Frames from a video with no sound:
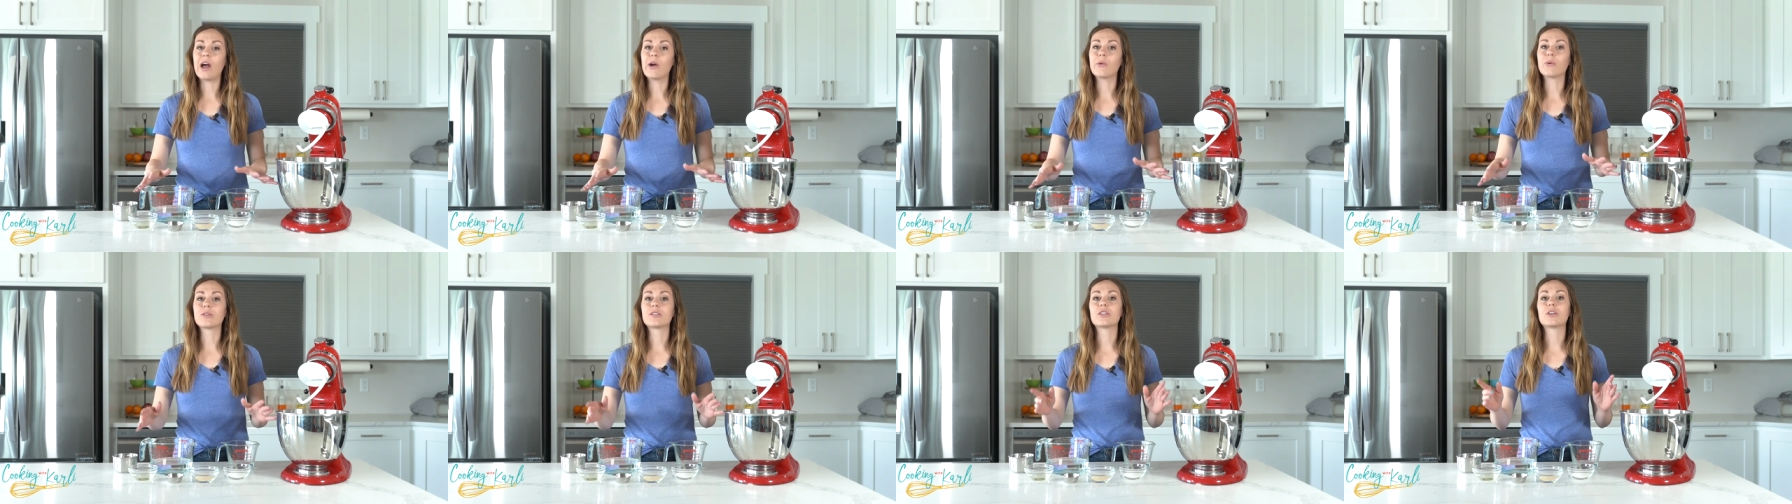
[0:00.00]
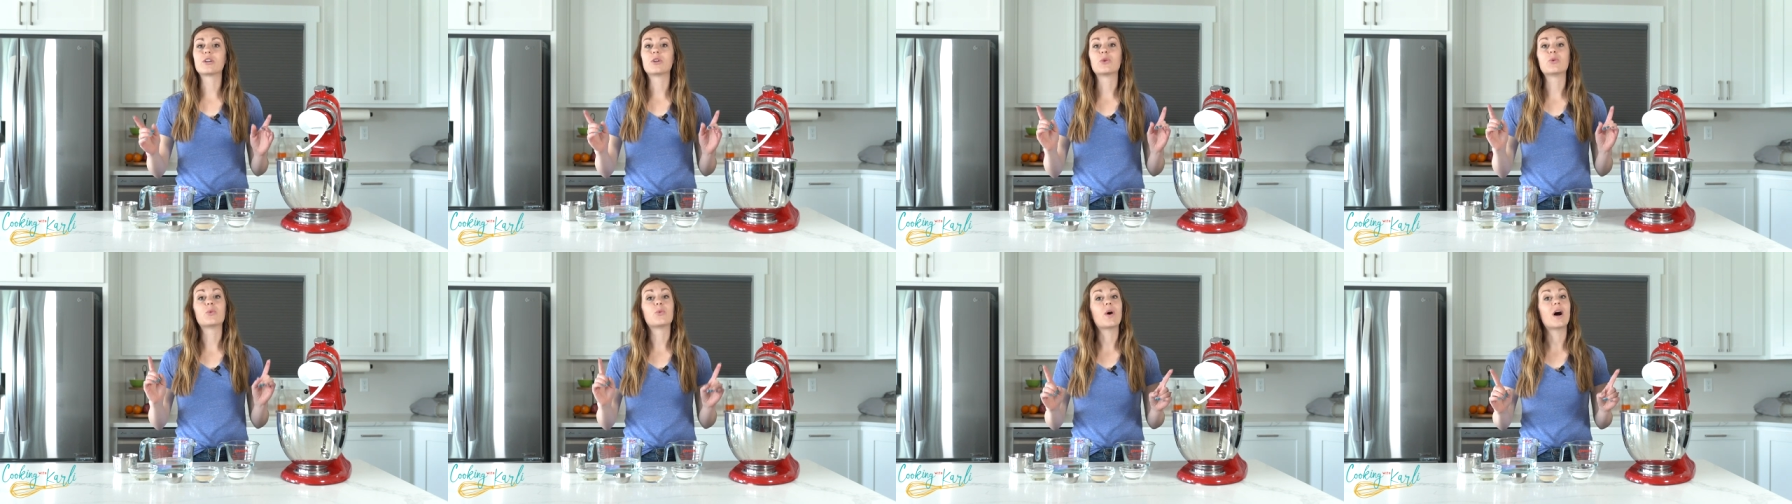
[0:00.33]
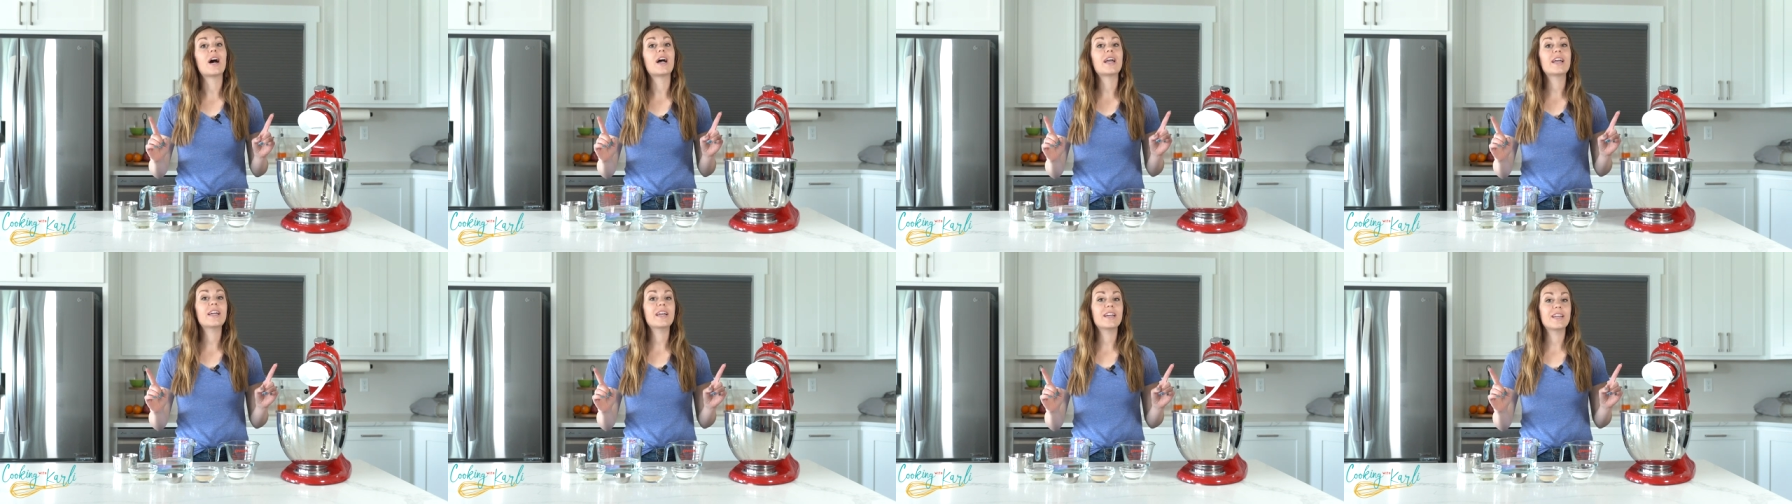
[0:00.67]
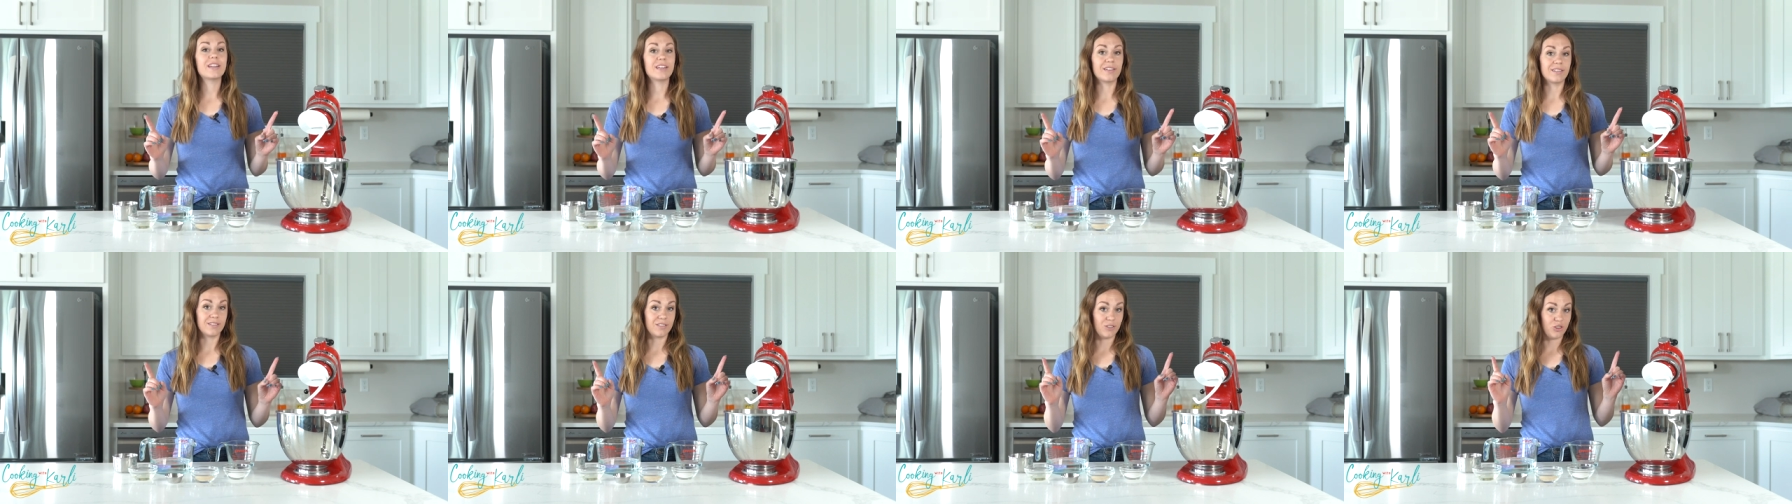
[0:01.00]
I will tell you why
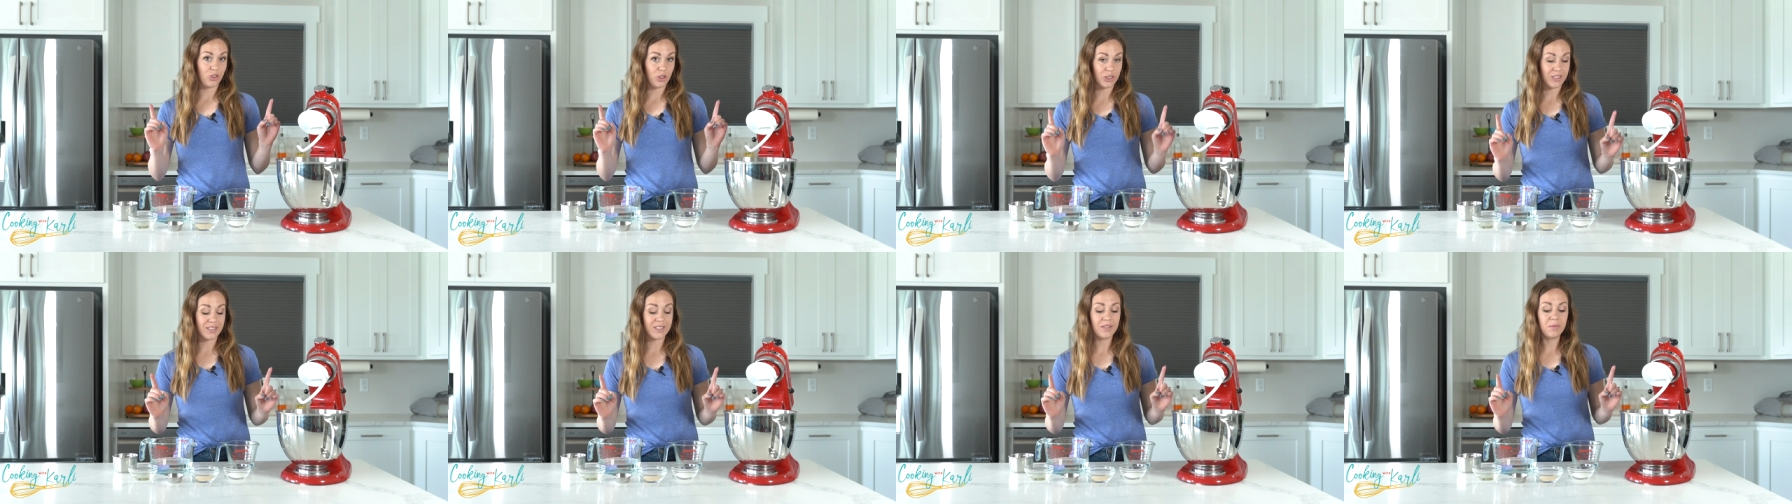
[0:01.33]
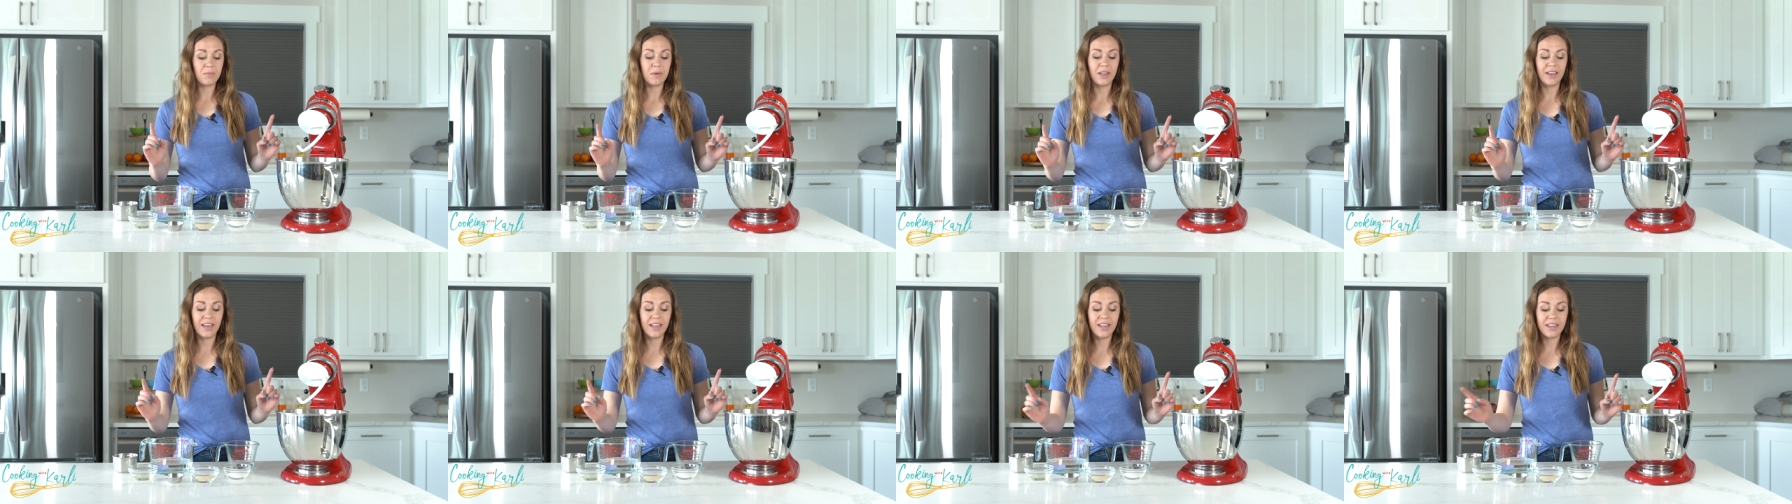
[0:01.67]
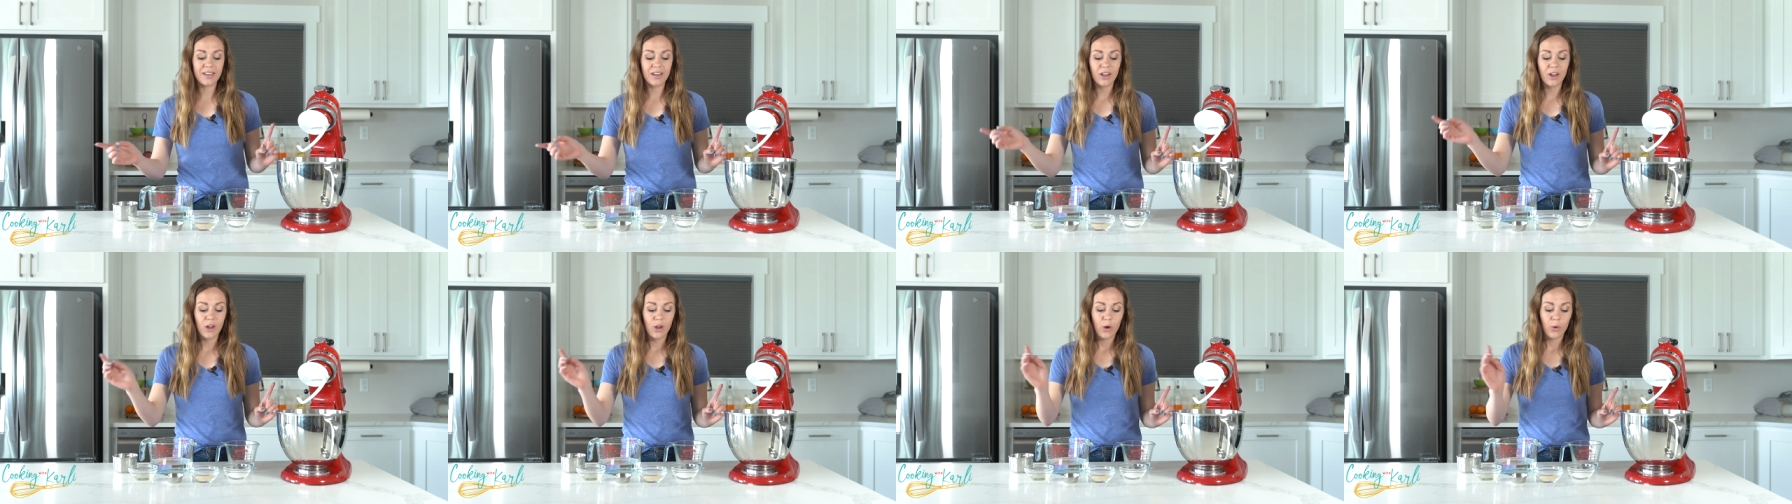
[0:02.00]
in just a minute.